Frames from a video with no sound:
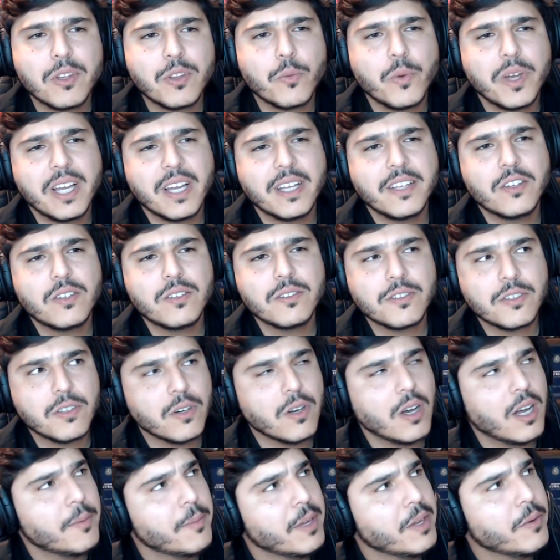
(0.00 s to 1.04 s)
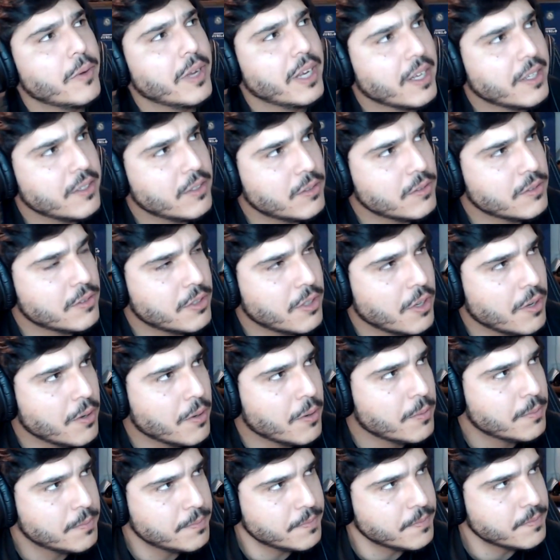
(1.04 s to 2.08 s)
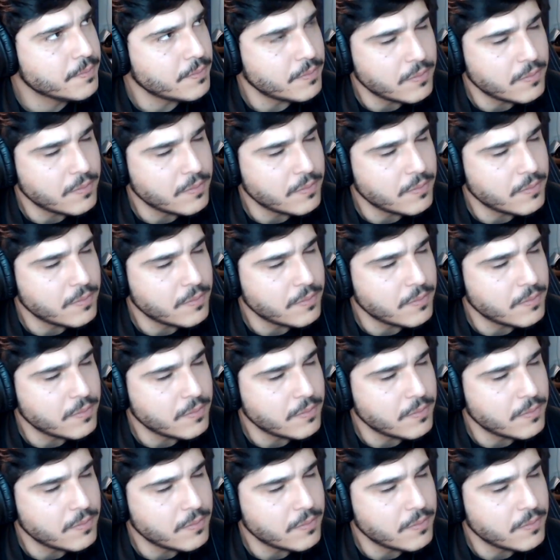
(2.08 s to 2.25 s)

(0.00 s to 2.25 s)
we can also,